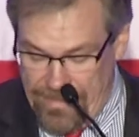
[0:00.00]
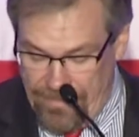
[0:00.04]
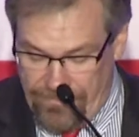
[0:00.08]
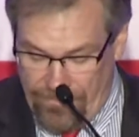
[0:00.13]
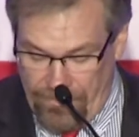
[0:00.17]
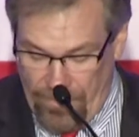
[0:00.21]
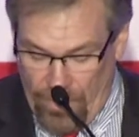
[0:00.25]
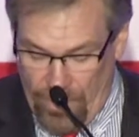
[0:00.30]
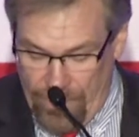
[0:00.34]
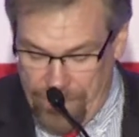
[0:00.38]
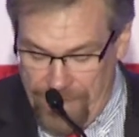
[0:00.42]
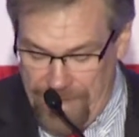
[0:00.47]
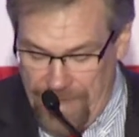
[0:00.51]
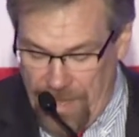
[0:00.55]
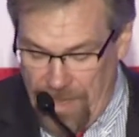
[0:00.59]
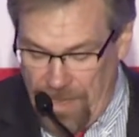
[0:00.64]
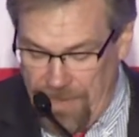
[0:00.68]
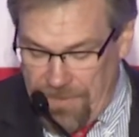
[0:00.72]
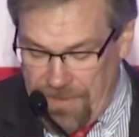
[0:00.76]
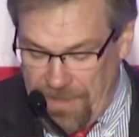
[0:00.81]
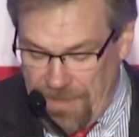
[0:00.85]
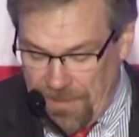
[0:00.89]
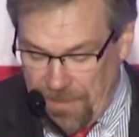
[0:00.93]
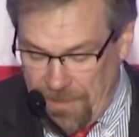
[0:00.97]
far
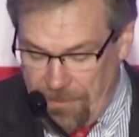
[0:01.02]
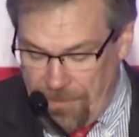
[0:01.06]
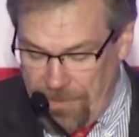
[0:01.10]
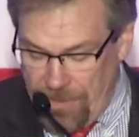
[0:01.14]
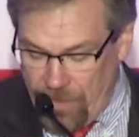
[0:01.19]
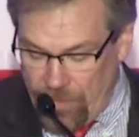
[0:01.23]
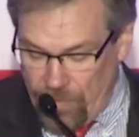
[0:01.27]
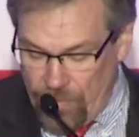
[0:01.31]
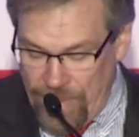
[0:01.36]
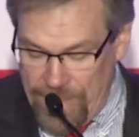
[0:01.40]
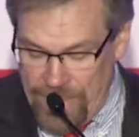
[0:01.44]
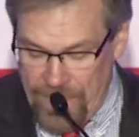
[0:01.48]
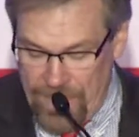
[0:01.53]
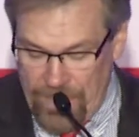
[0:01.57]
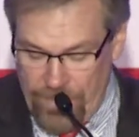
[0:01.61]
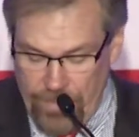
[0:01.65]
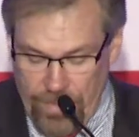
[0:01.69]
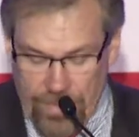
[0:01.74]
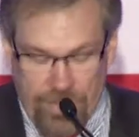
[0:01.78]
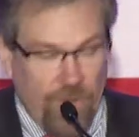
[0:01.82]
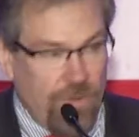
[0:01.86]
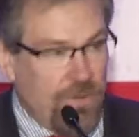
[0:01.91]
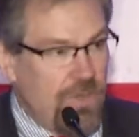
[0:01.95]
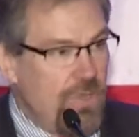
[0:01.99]
beyond the Olympic arena
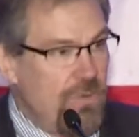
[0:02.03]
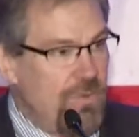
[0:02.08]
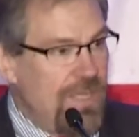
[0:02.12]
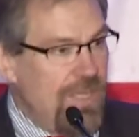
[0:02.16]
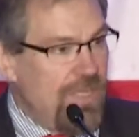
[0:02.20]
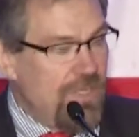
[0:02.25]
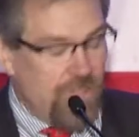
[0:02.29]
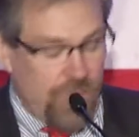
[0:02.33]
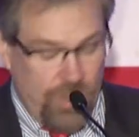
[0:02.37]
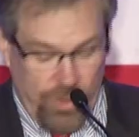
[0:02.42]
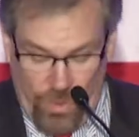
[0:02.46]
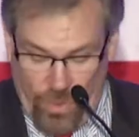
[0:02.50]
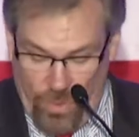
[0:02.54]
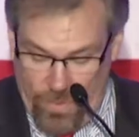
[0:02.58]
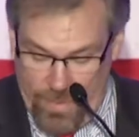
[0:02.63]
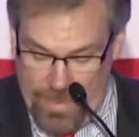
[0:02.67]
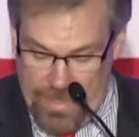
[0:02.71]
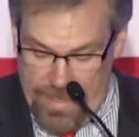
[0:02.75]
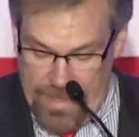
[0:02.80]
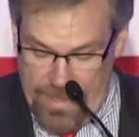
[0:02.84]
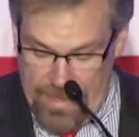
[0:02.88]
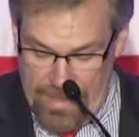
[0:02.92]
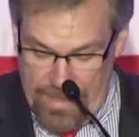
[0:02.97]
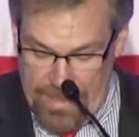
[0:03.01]
with her unique
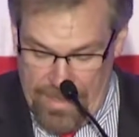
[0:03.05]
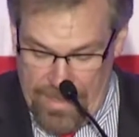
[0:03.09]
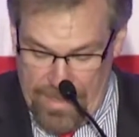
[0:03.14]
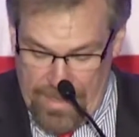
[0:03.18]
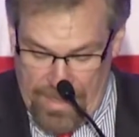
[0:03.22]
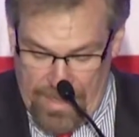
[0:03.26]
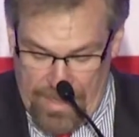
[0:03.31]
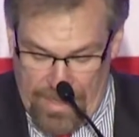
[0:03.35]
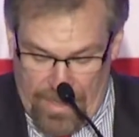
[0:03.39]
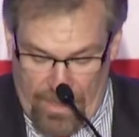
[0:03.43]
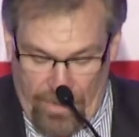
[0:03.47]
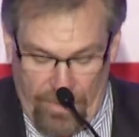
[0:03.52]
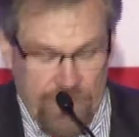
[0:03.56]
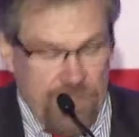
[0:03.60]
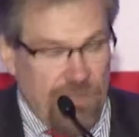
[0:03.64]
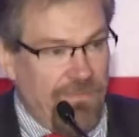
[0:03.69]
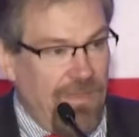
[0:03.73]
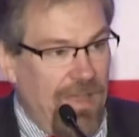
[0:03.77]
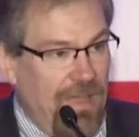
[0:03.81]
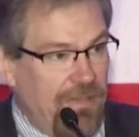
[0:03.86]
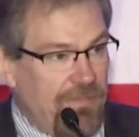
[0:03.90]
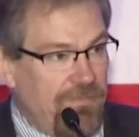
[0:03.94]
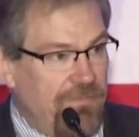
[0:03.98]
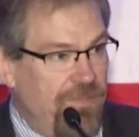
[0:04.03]
story, her
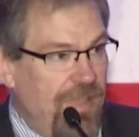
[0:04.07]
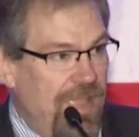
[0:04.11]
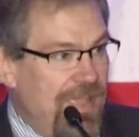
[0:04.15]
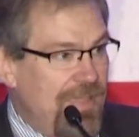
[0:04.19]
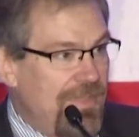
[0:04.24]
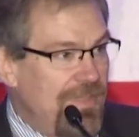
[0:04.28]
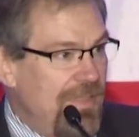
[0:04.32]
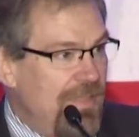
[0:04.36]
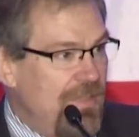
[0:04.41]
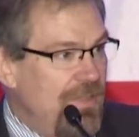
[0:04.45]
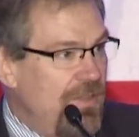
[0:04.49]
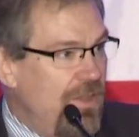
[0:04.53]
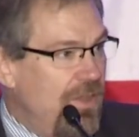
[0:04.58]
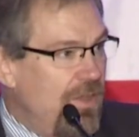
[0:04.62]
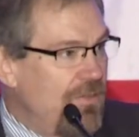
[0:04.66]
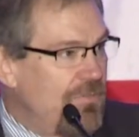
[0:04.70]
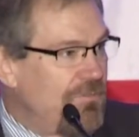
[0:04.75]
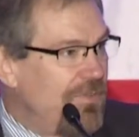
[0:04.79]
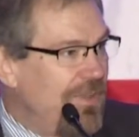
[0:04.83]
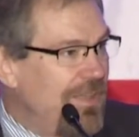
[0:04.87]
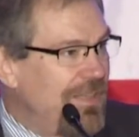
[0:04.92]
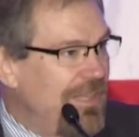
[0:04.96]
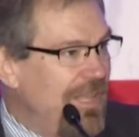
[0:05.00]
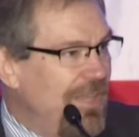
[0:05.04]
devout faith, and her
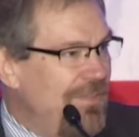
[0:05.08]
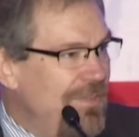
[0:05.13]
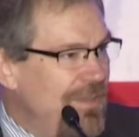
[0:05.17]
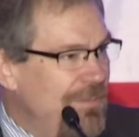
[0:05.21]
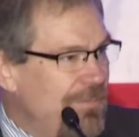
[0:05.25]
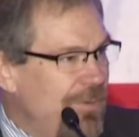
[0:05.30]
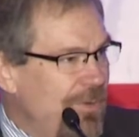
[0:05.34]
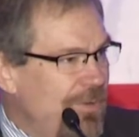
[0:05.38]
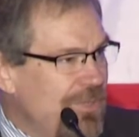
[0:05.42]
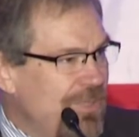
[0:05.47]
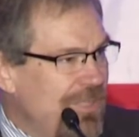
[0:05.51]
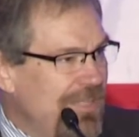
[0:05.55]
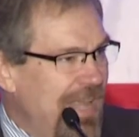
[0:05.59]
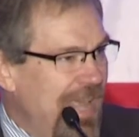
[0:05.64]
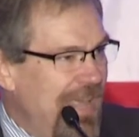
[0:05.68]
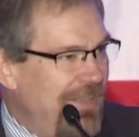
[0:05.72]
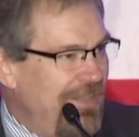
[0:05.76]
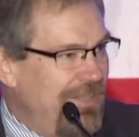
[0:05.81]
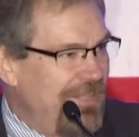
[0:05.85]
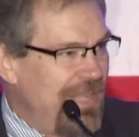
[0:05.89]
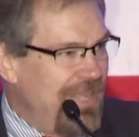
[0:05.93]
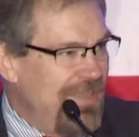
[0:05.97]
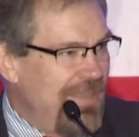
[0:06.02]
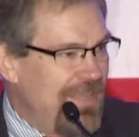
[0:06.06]
fun-loving
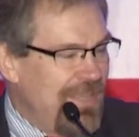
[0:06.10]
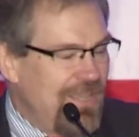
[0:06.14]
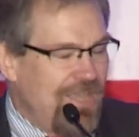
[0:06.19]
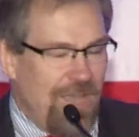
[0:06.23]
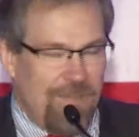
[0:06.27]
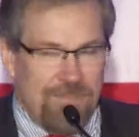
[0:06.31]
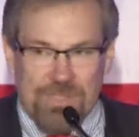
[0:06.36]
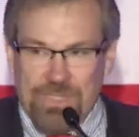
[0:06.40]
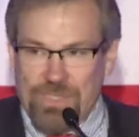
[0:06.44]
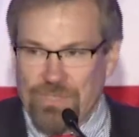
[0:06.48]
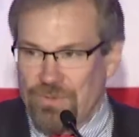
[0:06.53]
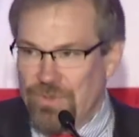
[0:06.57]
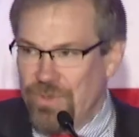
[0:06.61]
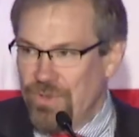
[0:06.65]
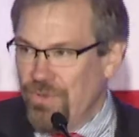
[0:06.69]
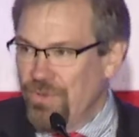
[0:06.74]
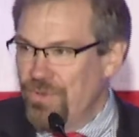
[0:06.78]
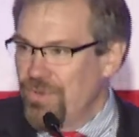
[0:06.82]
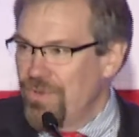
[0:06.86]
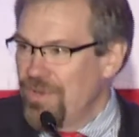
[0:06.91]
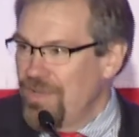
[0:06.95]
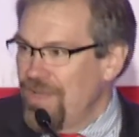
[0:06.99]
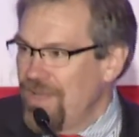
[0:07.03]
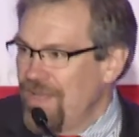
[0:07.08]
personality that comes
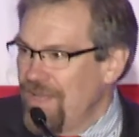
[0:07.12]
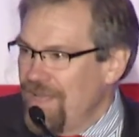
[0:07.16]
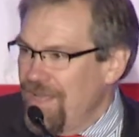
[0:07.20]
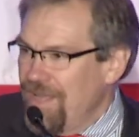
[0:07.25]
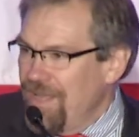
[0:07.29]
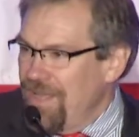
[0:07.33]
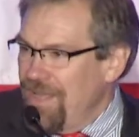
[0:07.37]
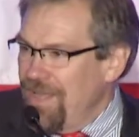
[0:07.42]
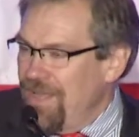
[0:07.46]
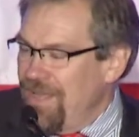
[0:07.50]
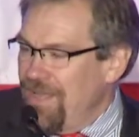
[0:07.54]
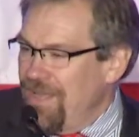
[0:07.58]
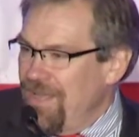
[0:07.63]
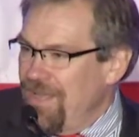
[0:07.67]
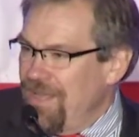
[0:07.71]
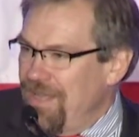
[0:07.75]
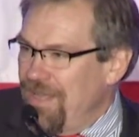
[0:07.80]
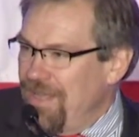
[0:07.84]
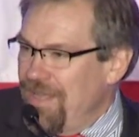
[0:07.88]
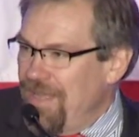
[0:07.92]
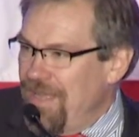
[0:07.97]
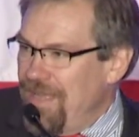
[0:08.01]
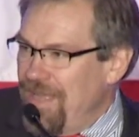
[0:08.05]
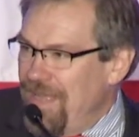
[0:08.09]
through
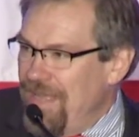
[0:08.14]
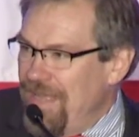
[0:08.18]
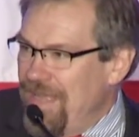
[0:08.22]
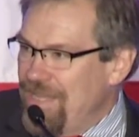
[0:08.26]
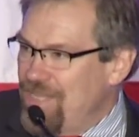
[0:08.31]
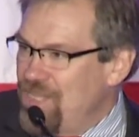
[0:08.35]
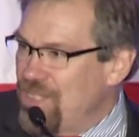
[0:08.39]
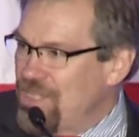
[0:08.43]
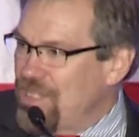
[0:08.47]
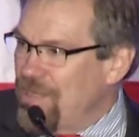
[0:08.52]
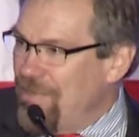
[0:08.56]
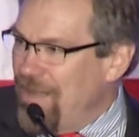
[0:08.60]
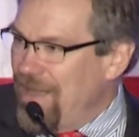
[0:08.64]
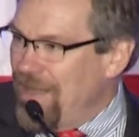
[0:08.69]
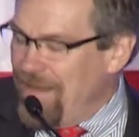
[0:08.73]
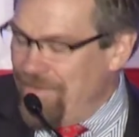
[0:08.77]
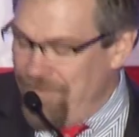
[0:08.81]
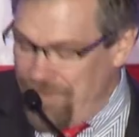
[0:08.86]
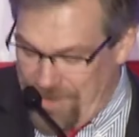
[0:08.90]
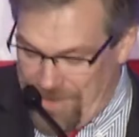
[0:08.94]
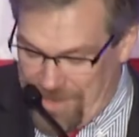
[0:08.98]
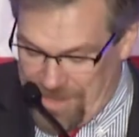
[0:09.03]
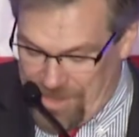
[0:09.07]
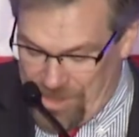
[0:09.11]
in just about
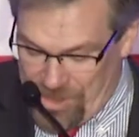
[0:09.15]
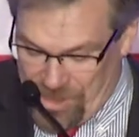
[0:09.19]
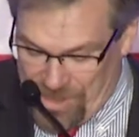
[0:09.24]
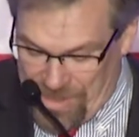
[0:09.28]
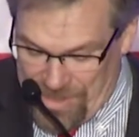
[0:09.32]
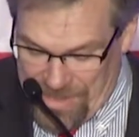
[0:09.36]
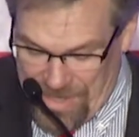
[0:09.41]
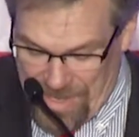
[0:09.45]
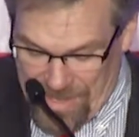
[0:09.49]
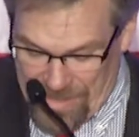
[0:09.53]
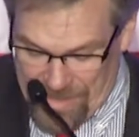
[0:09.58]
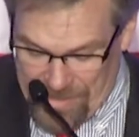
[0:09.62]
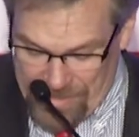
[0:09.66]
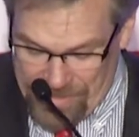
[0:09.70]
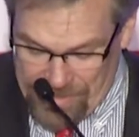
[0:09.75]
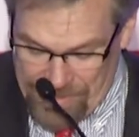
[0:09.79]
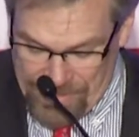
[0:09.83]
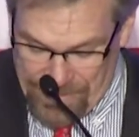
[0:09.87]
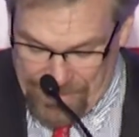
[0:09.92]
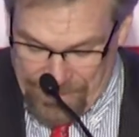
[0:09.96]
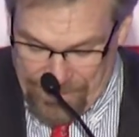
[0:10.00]
everything she does.